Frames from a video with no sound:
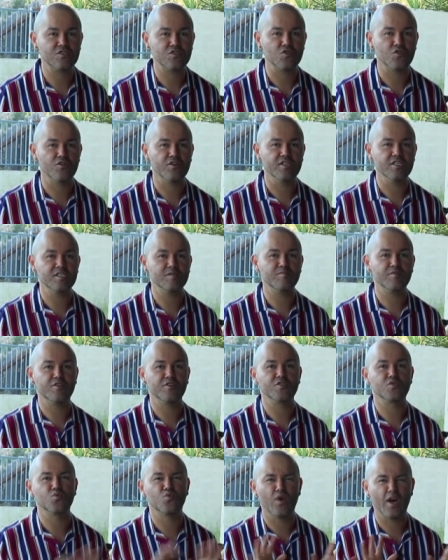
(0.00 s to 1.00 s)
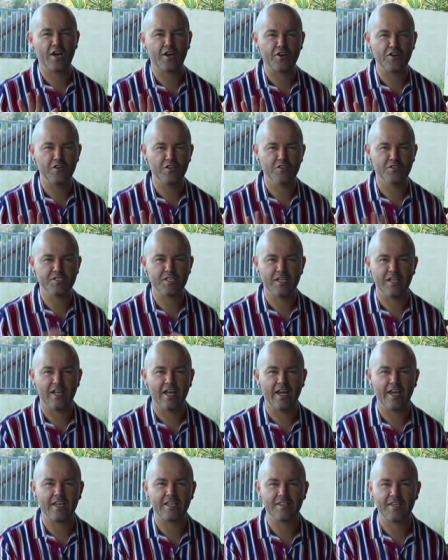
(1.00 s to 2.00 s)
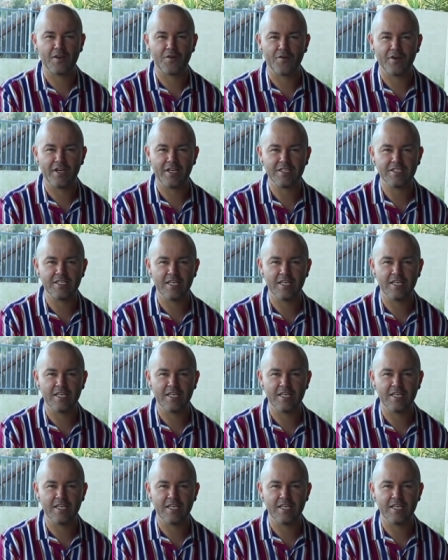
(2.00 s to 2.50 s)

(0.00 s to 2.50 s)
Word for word: stories, because what girl doesn't like decorating